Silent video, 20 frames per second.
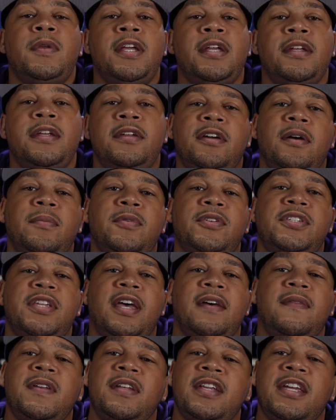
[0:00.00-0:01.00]
in at number
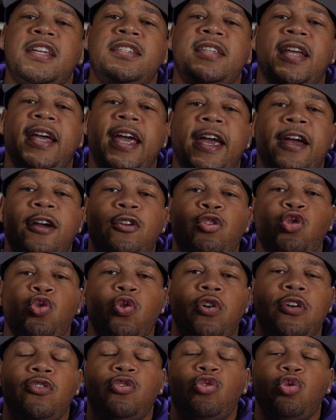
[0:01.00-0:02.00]
7 is the Air
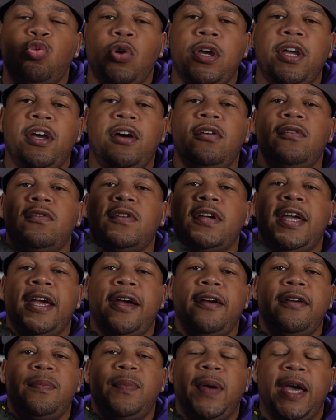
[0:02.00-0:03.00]
Jordan 12
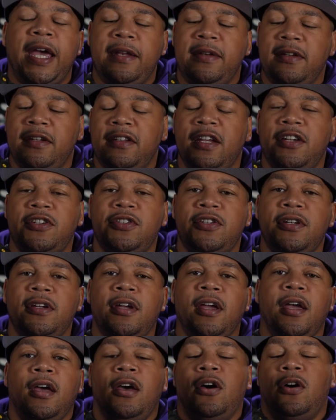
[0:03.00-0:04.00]
Gary Payton Edition,
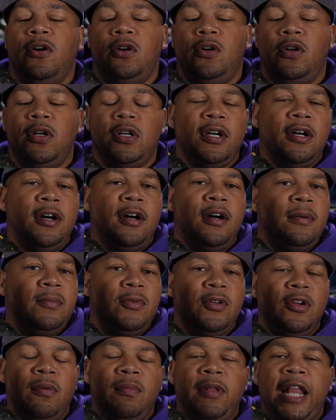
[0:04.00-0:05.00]
or
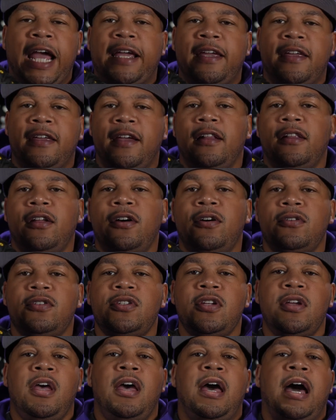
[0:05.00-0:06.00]
the black and yellows.
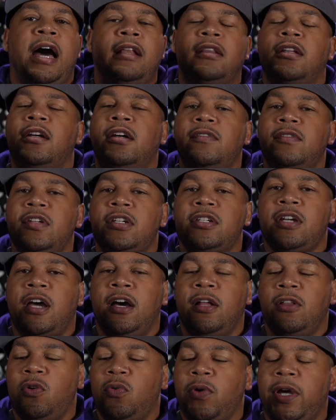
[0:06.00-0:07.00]
I love this
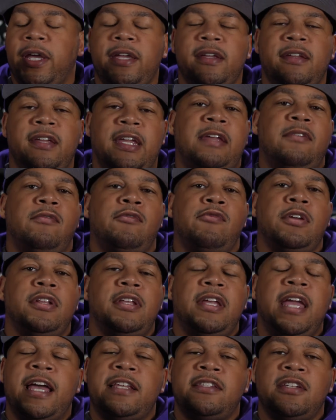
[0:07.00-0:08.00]
colorway. It
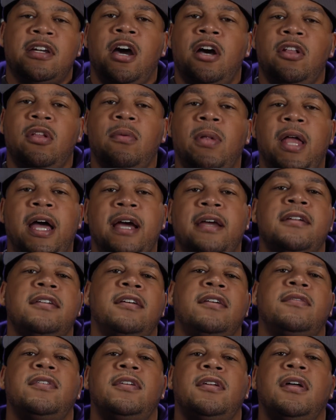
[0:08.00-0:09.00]
really has the color blocking
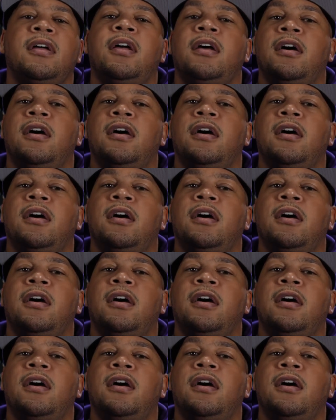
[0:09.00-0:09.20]
of the